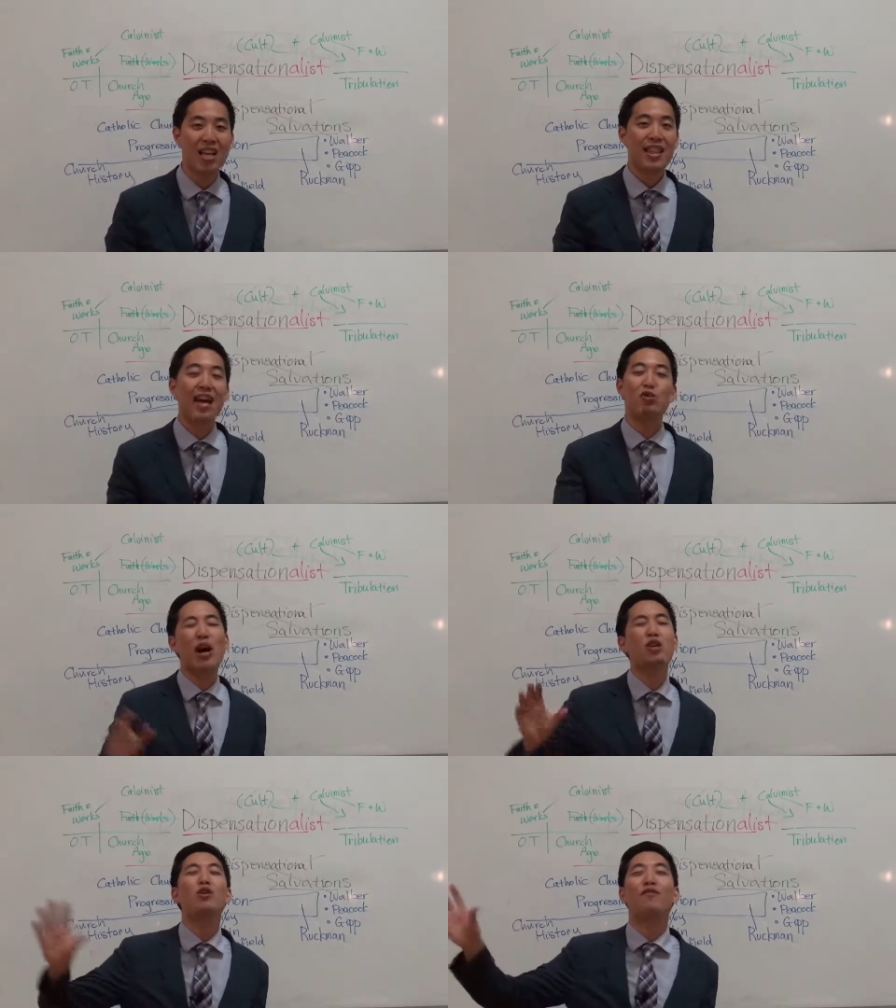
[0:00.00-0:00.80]
That's
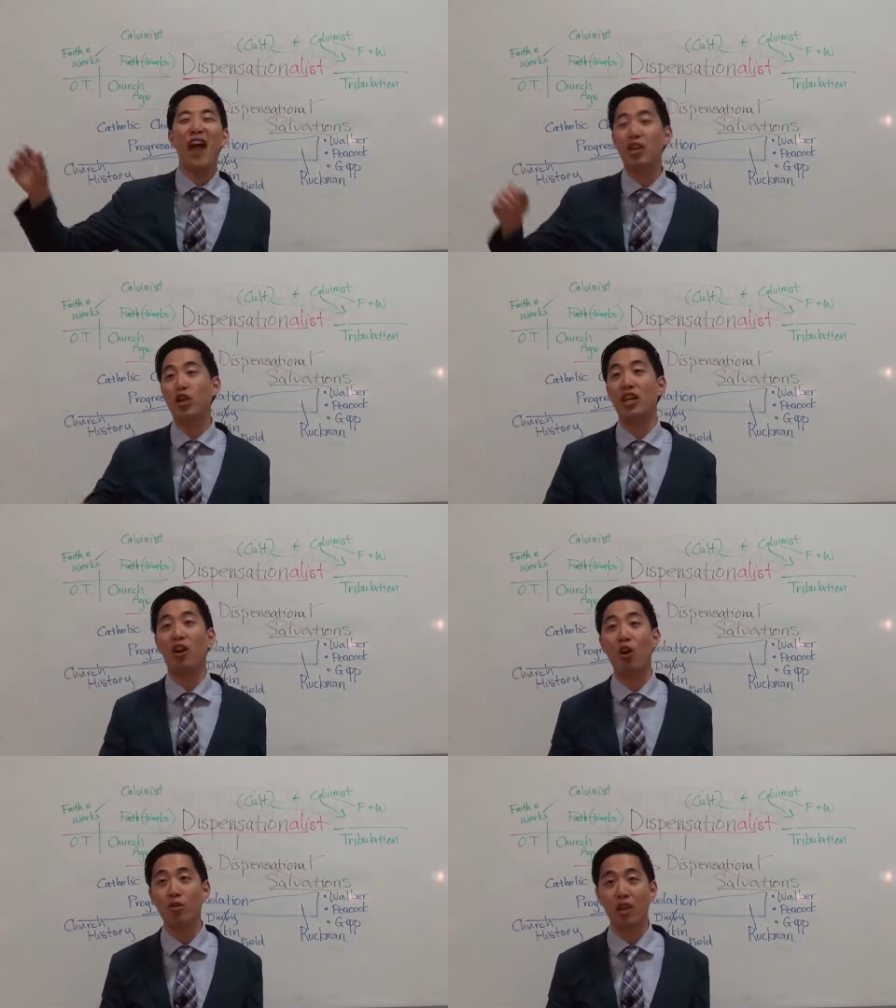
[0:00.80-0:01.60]
why you eventually
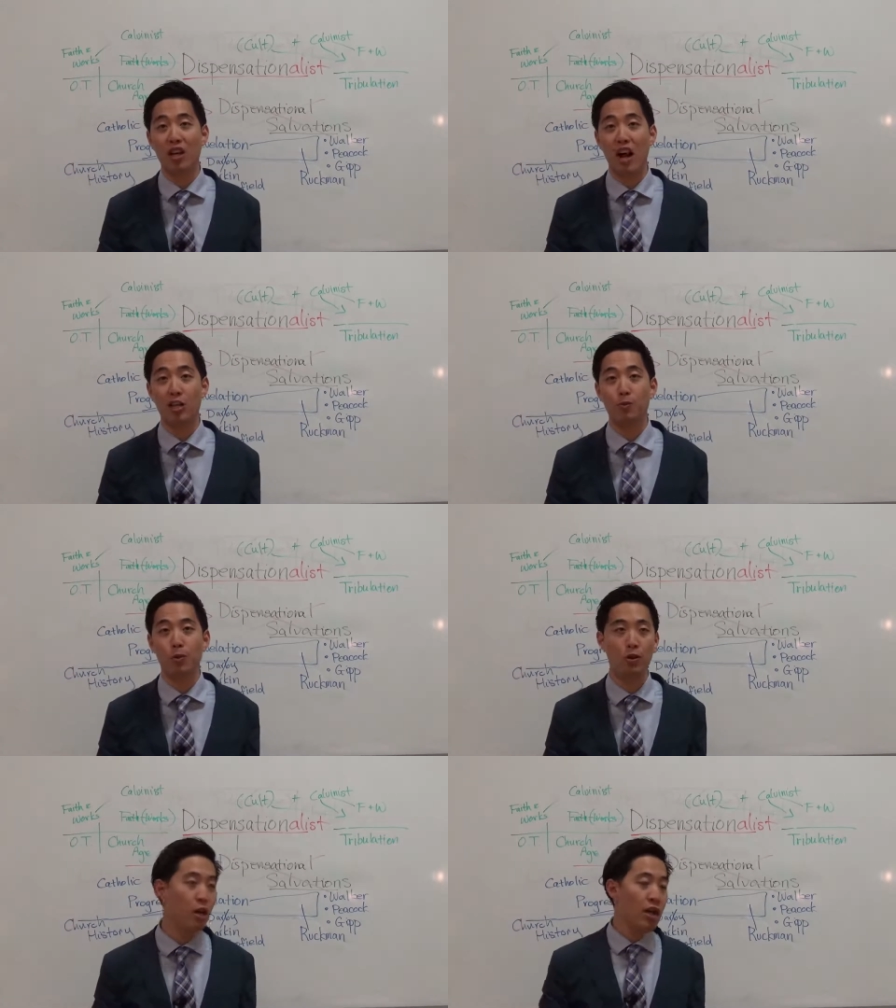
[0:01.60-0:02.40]
heard the
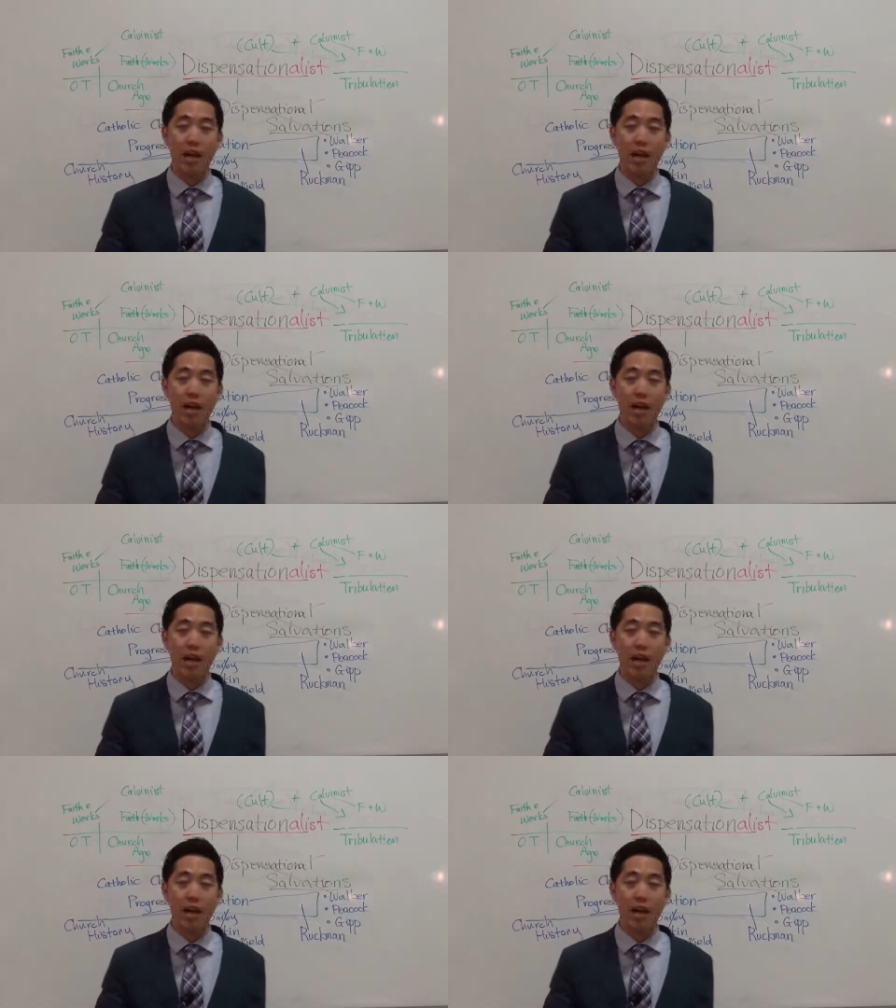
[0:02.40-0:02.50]
gospel.